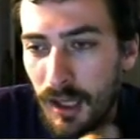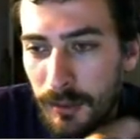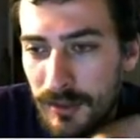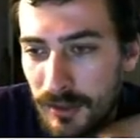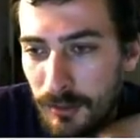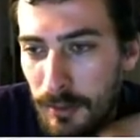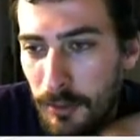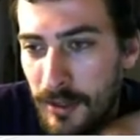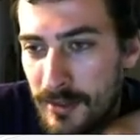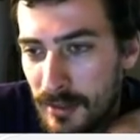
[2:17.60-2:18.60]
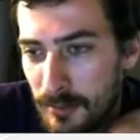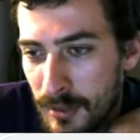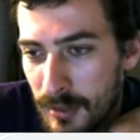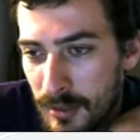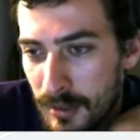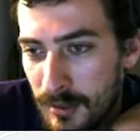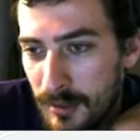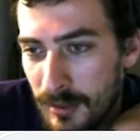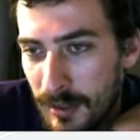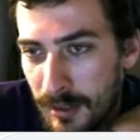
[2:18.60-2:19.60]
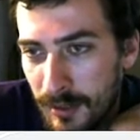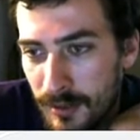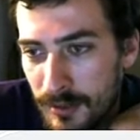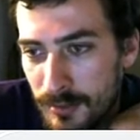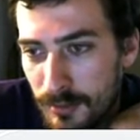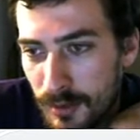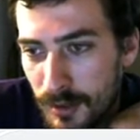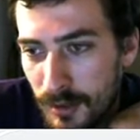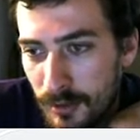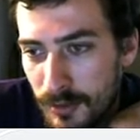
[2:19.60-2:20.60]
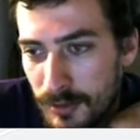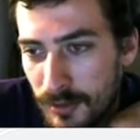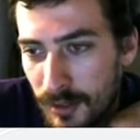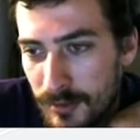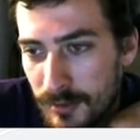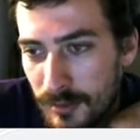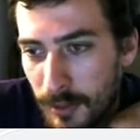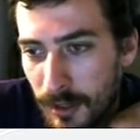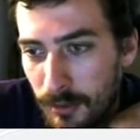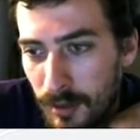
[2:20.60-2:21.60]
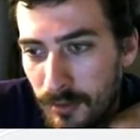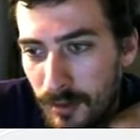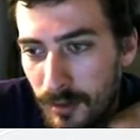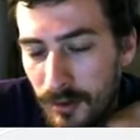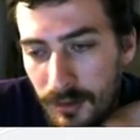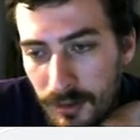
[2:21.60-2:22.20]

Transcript: So my point is going to be in the Ayers Brook, which drains to the White River.